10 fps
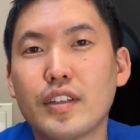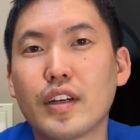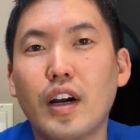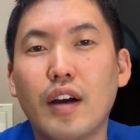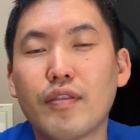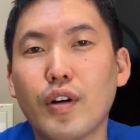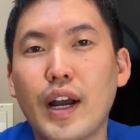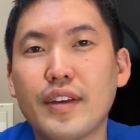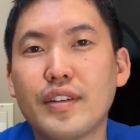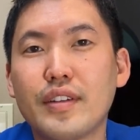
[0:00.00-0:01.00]
tocopherol
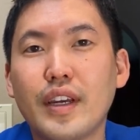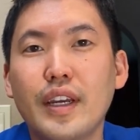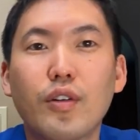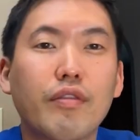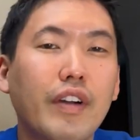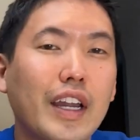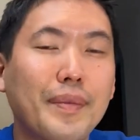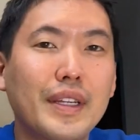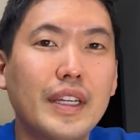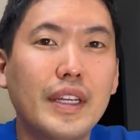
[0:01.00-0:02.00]
acetate, or
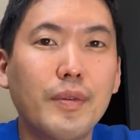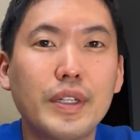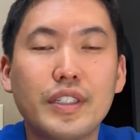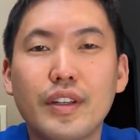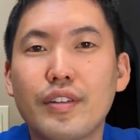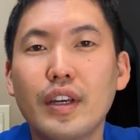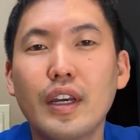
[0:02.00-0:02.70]
vitamin E, which is